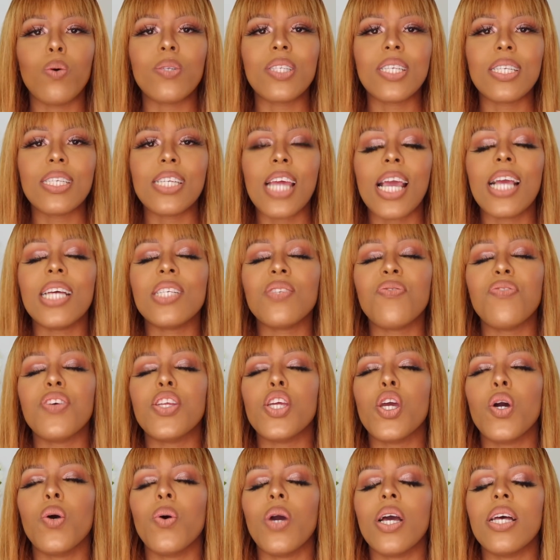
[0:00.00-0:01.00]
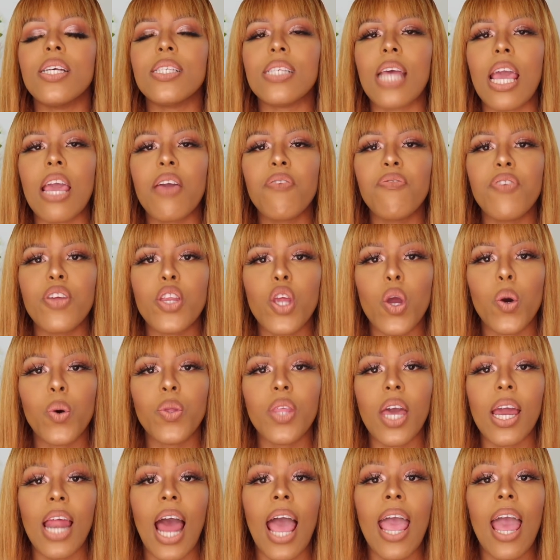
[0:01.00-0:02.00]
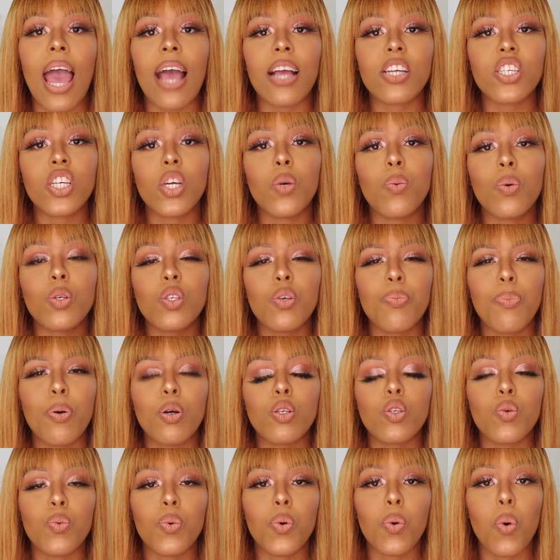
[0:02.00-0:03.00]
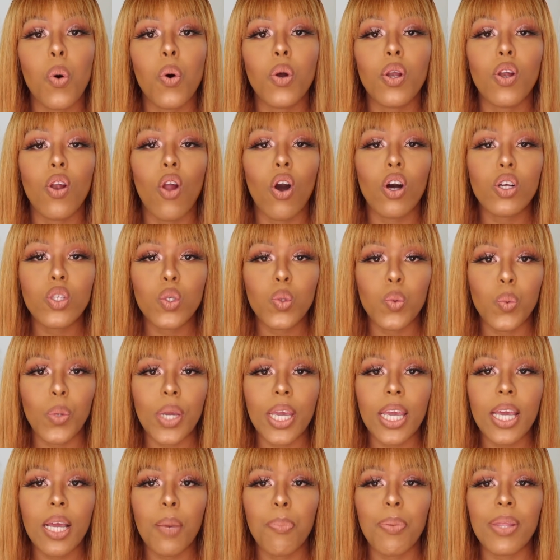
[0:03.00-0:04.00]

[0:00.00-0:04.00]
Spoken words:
today's video is a video that I actually was supposed to record last week,